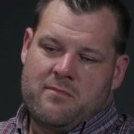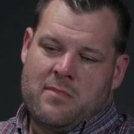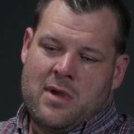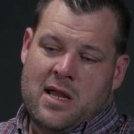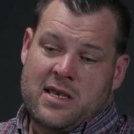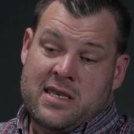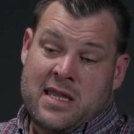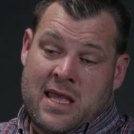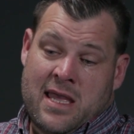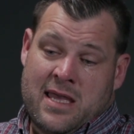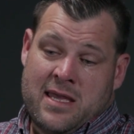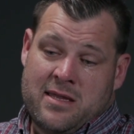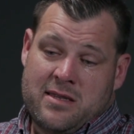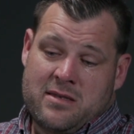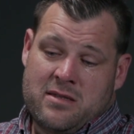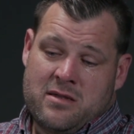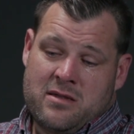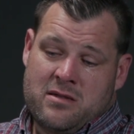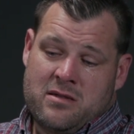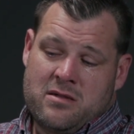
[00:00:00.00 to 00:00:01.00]
my
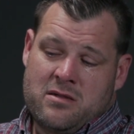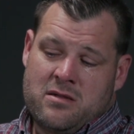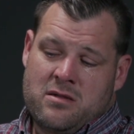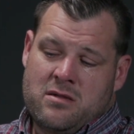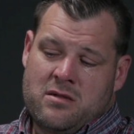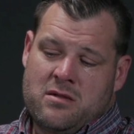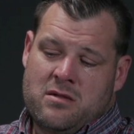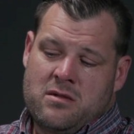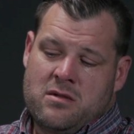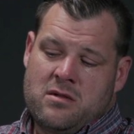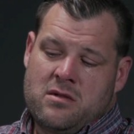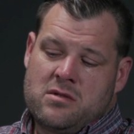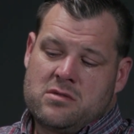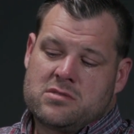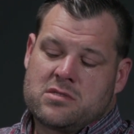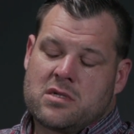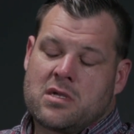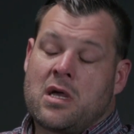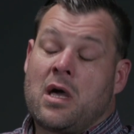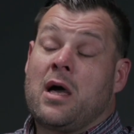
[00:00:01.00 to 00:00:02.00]
dad
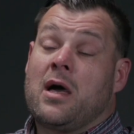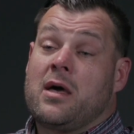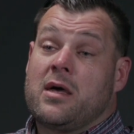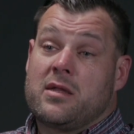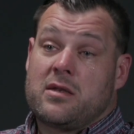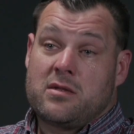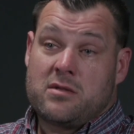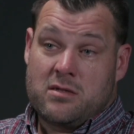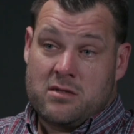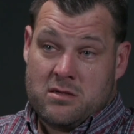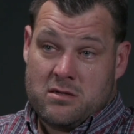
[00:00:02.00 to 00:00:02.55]
to God.